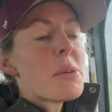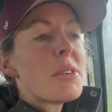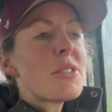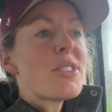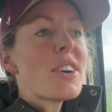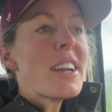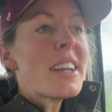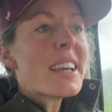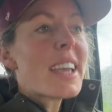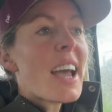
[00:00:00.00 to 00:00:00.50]

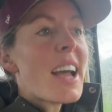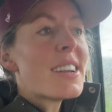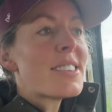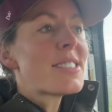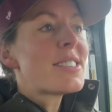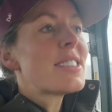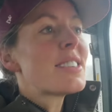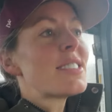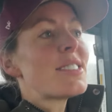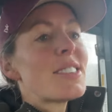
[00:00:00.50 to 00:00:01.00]
trying to catch
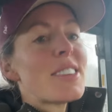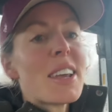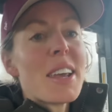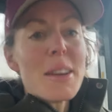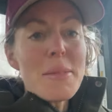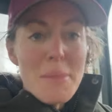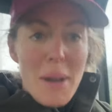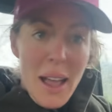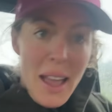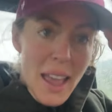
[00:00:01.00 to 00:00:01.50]
this sheep.
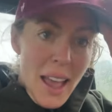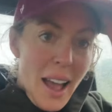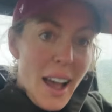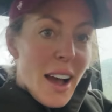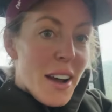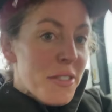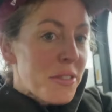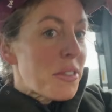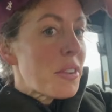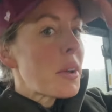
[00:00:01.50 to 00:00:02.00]
My
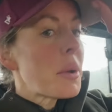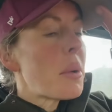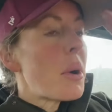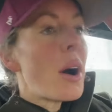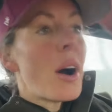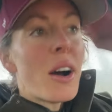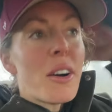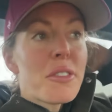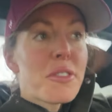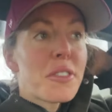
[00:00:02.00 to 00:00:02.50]
hat flew
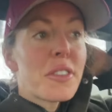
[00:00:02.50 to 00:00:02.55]
off.